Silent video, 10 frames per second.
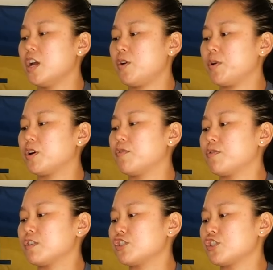Here we go
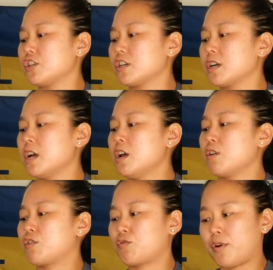for the jerk.
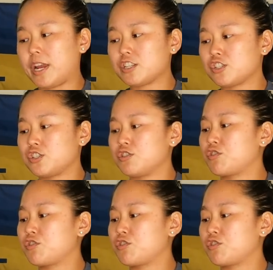Great